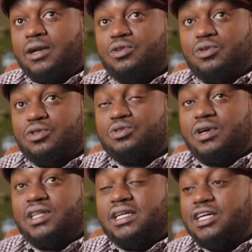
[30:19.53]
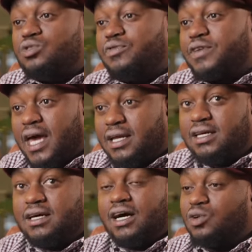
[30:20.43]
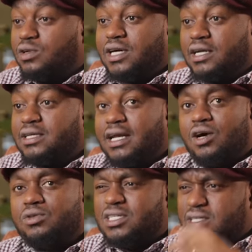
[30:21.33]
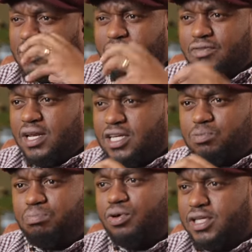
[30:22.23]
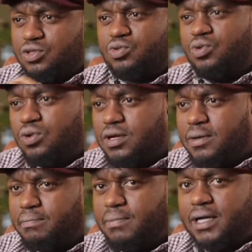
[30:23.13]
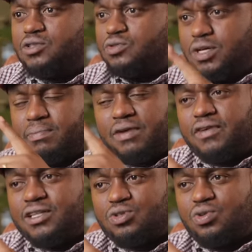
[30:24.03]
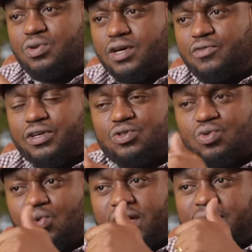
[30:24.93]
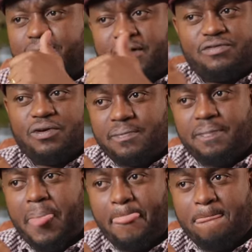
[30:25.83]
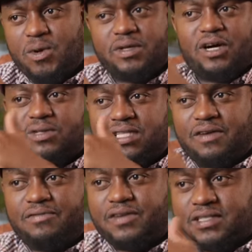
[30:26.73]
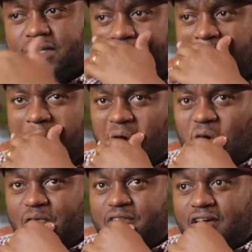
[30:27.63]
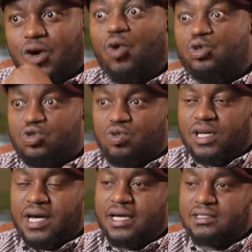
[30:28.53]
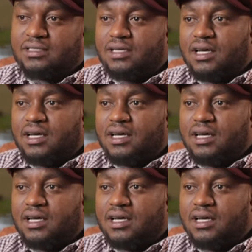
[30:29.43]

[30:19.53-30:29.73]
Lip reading: And you know, those were the days of caning and all that. And now this is a village boarding school. But you see, my father was looking for a school where they perform. You know, that was the emphasis of the old school guys.